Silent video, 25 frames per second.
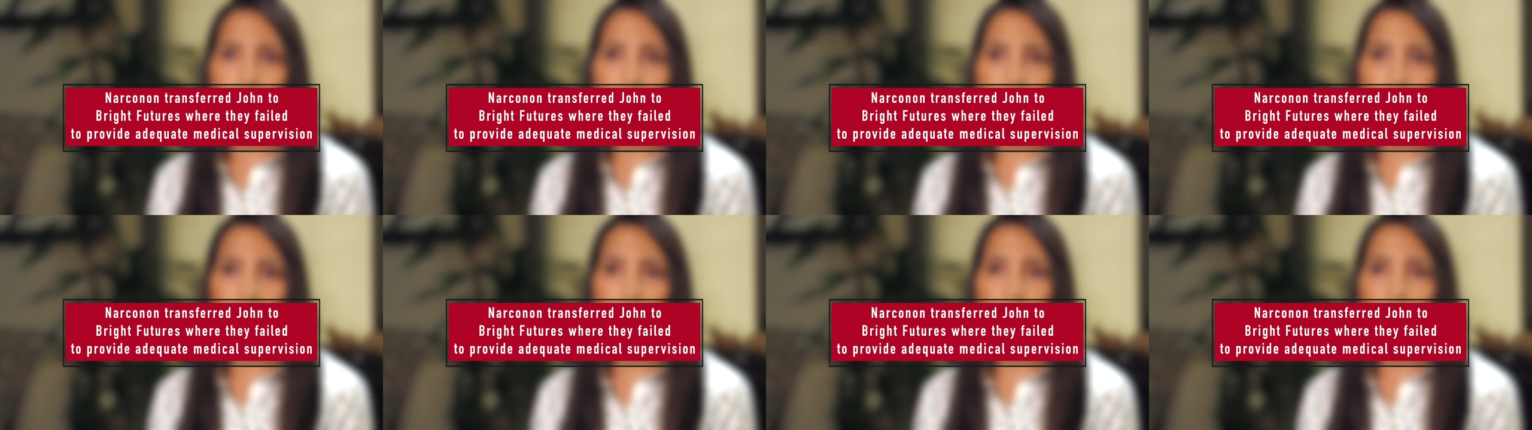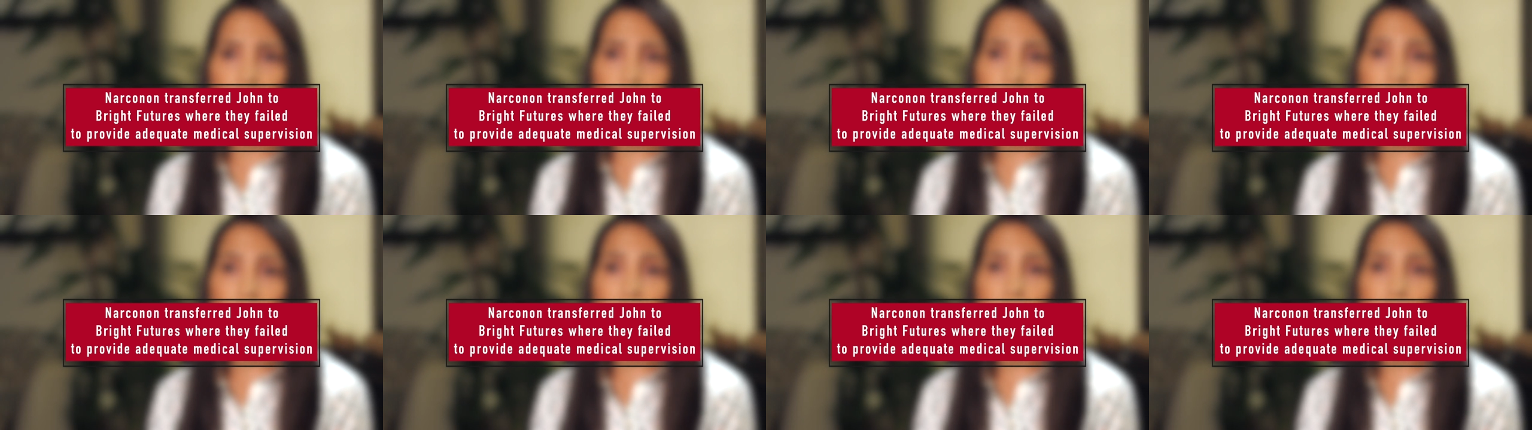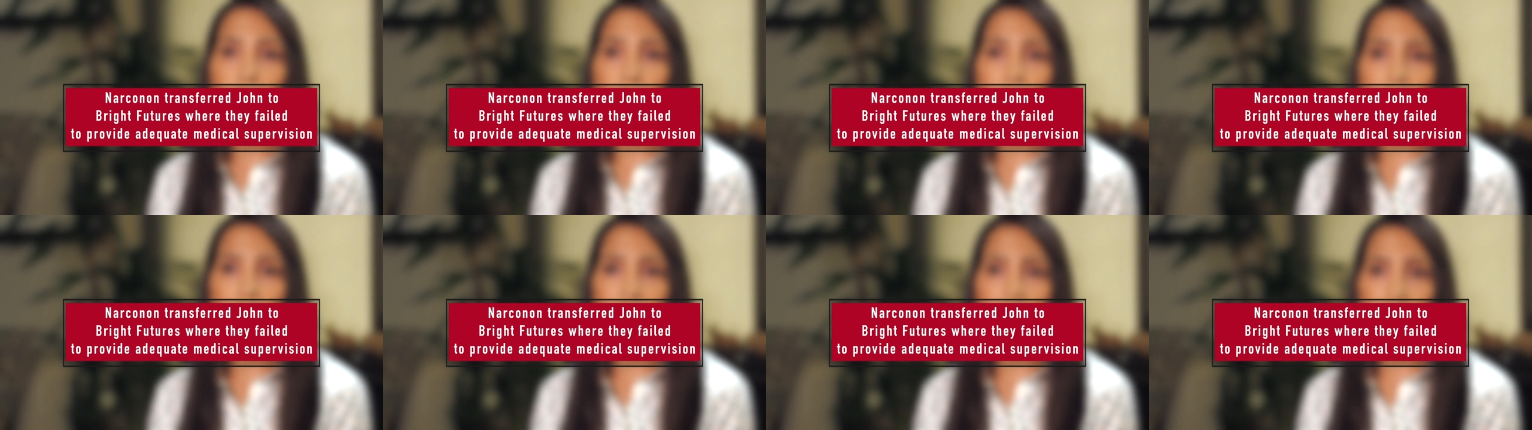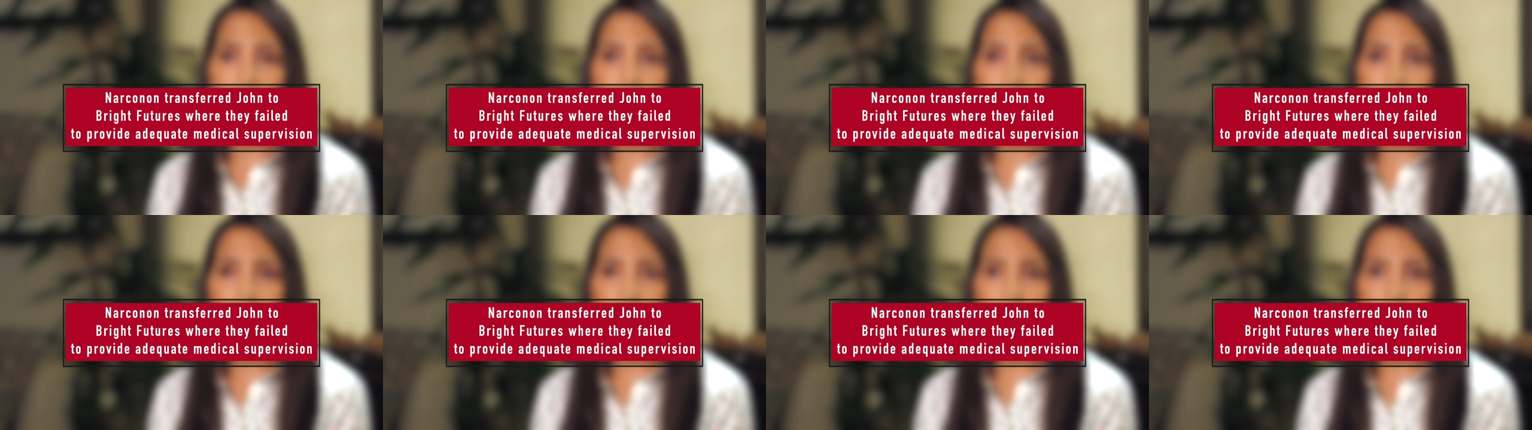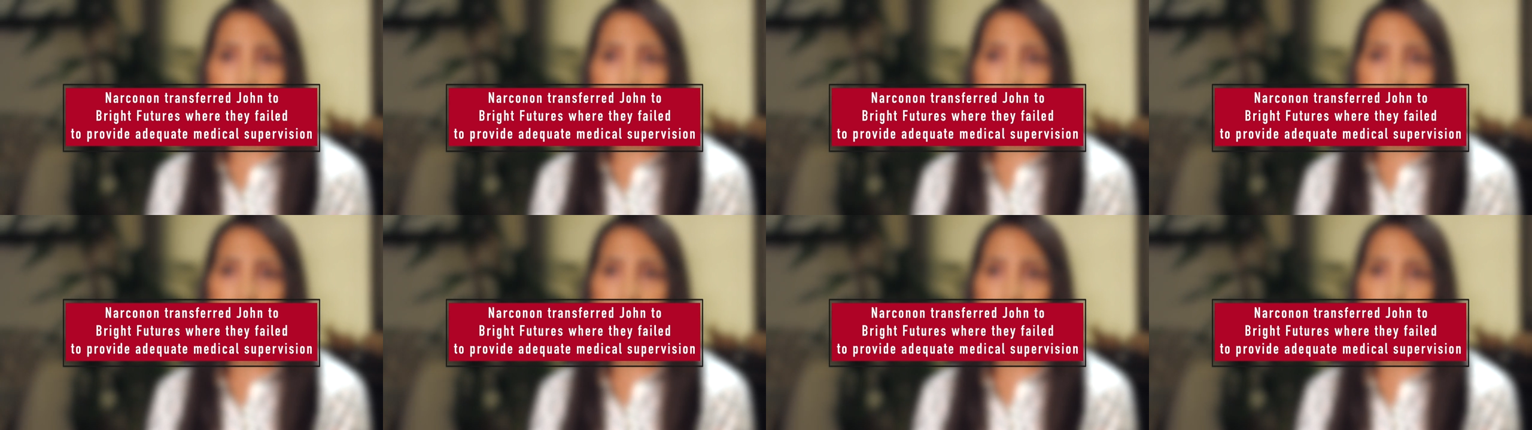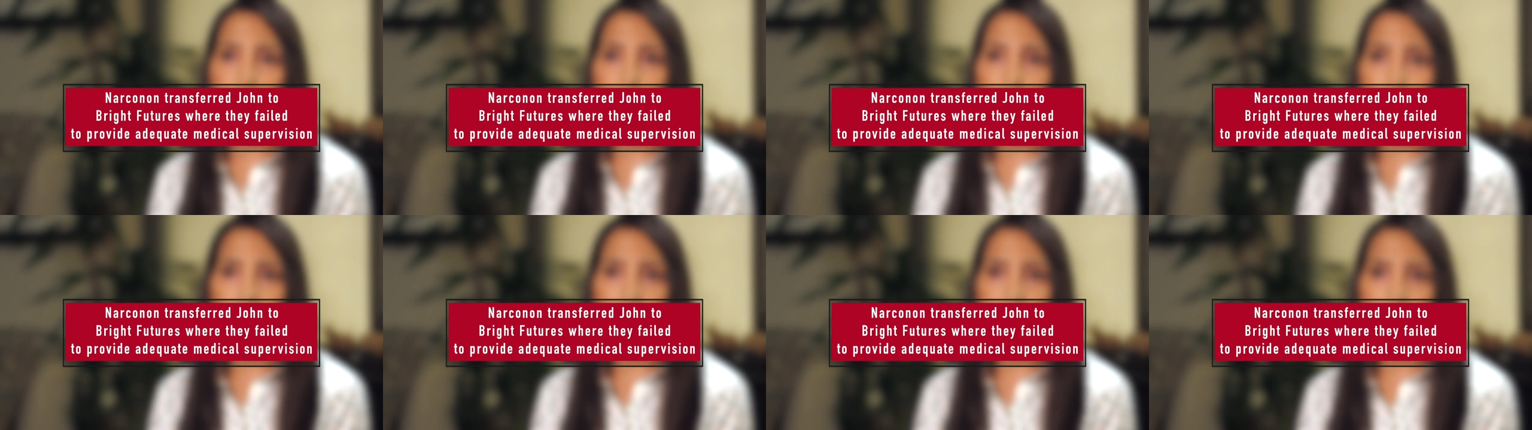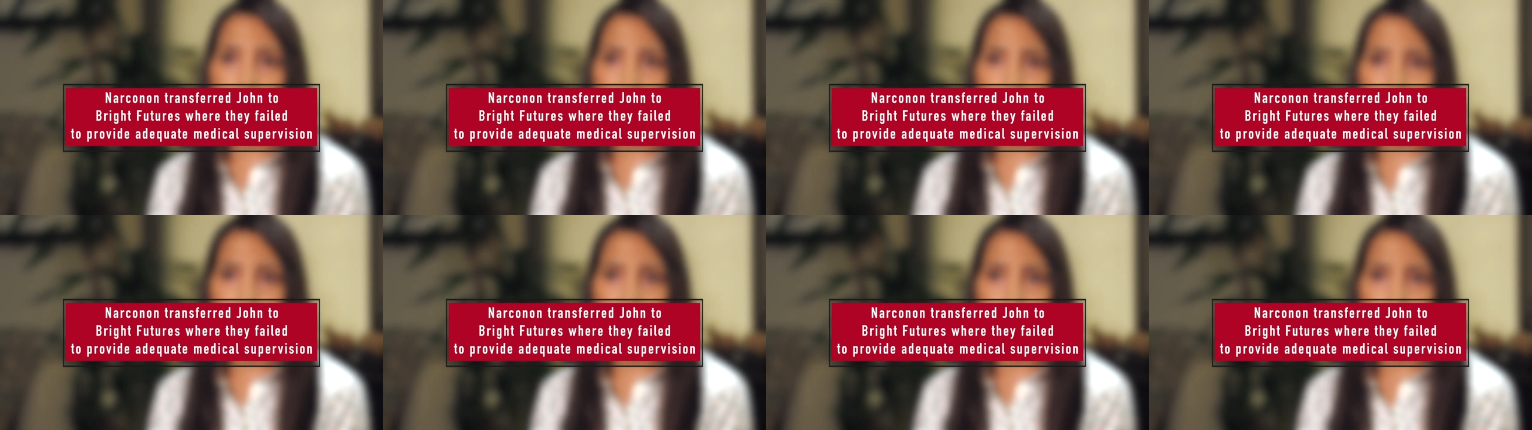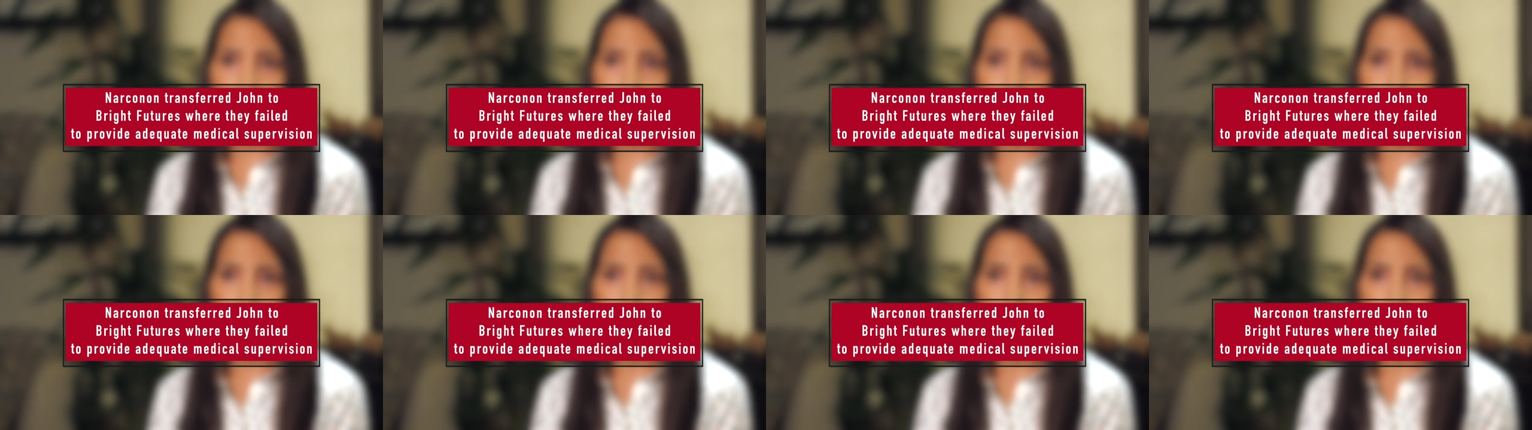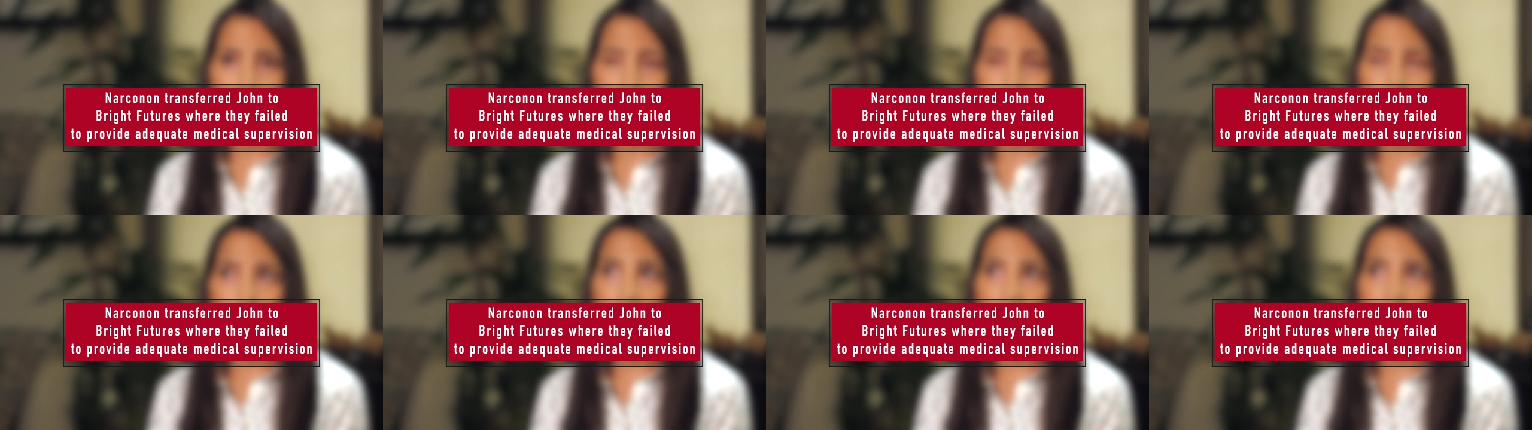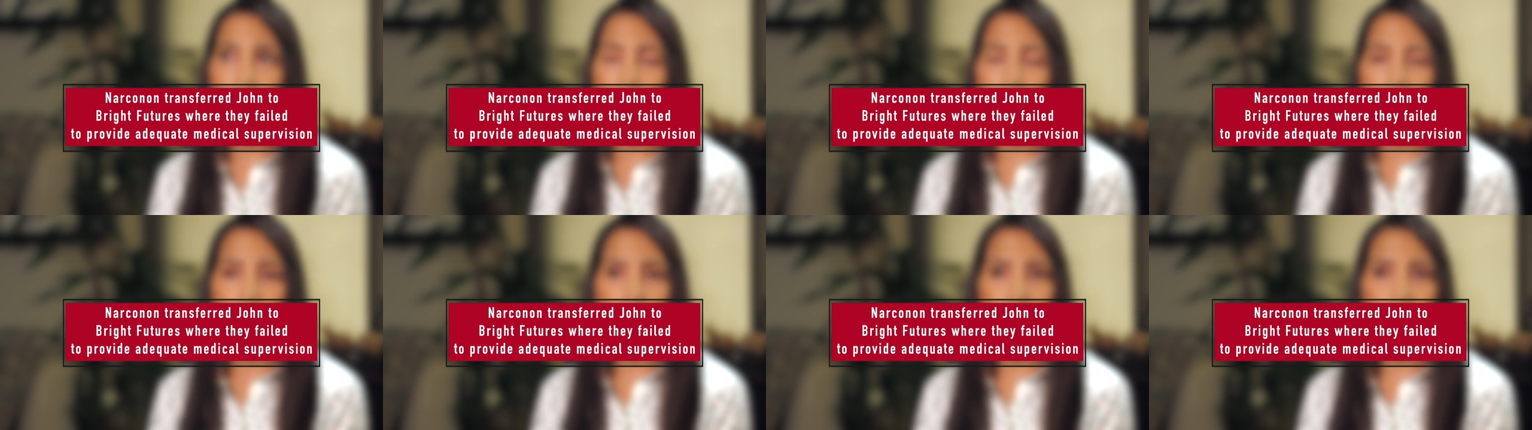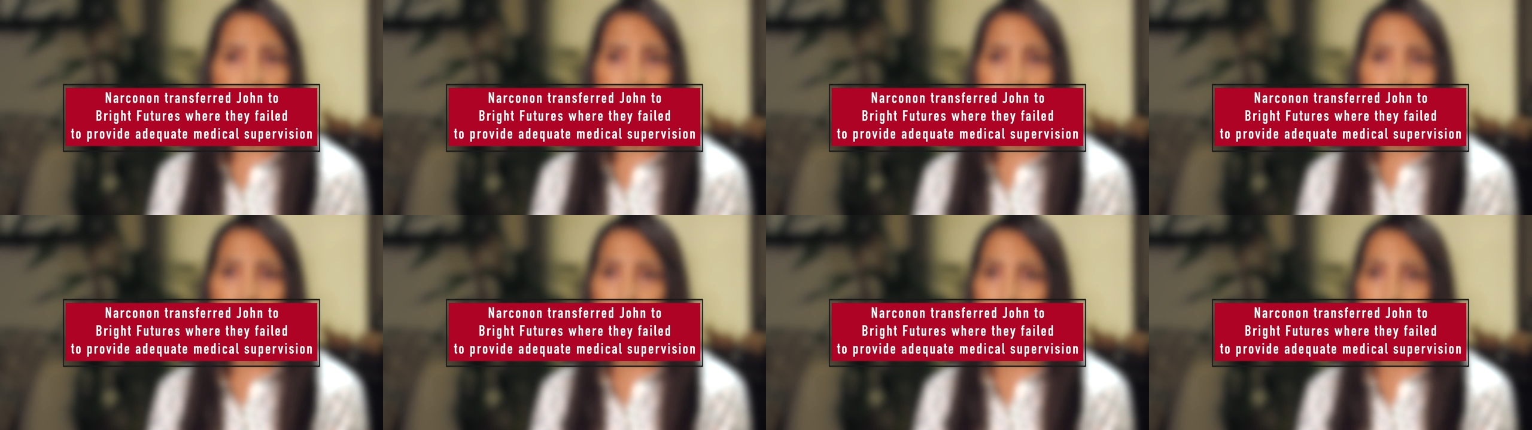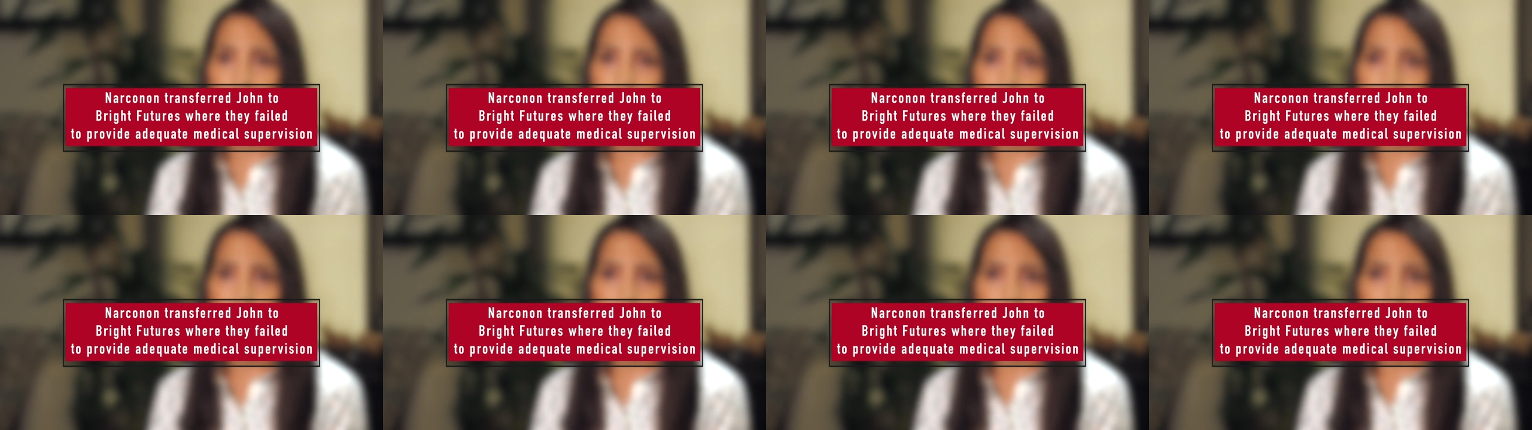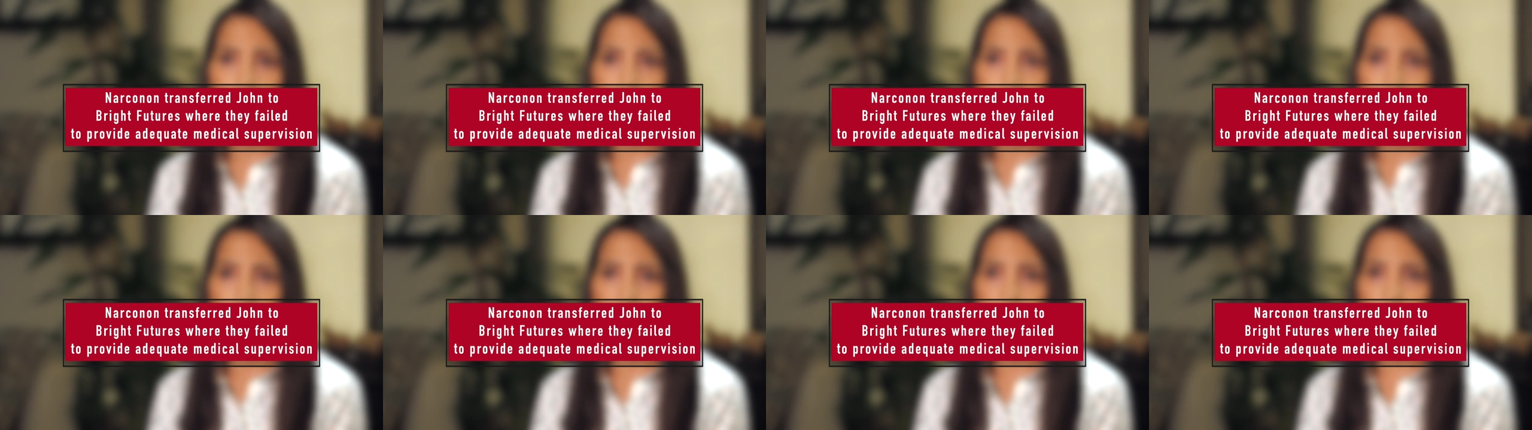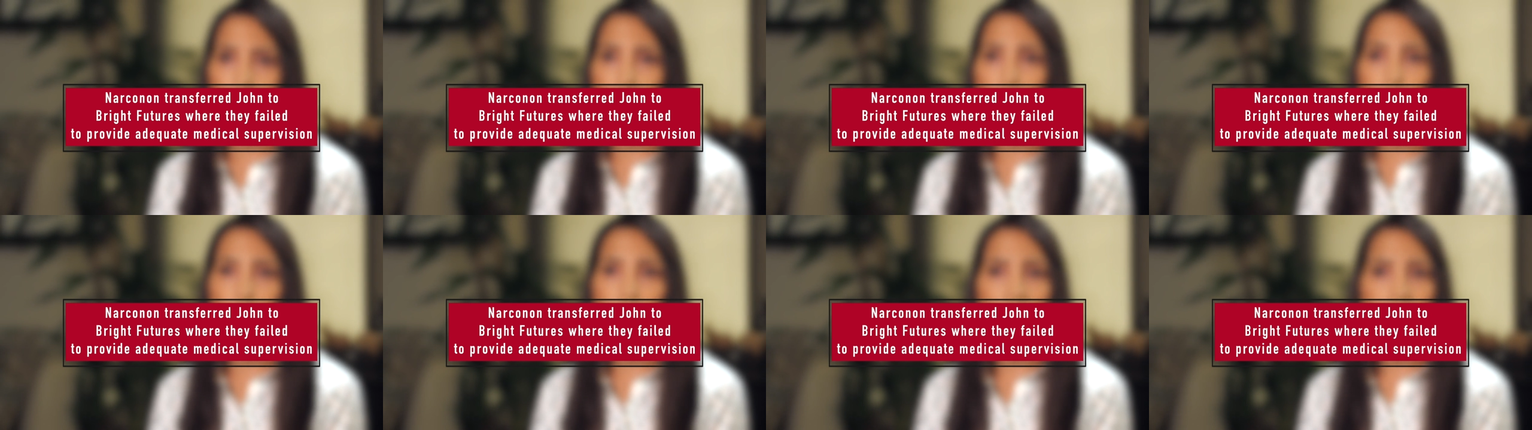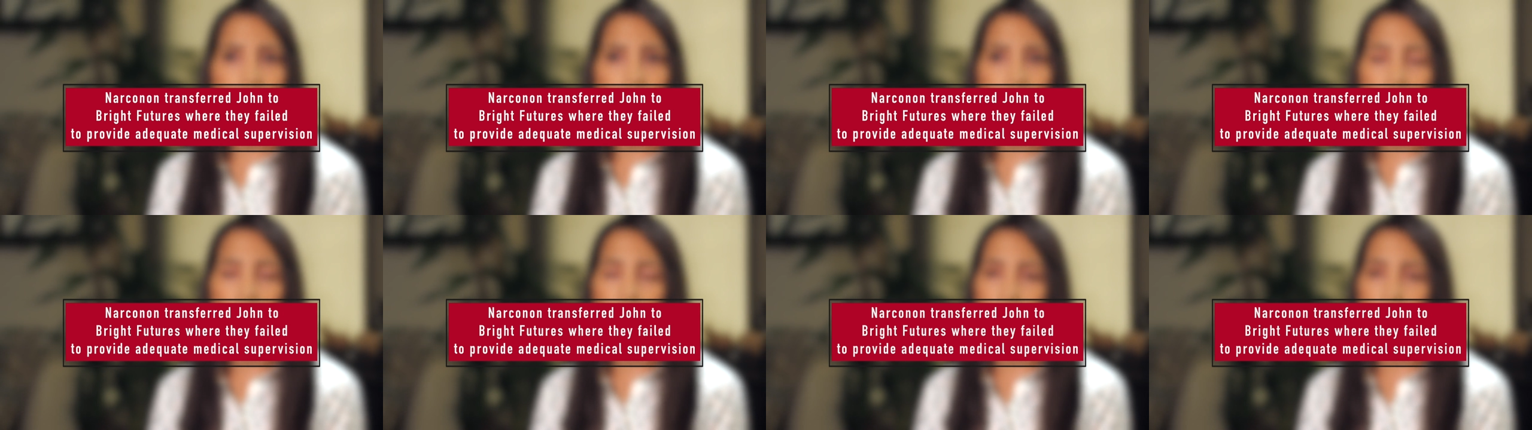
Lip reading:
[unreadable: no face in view]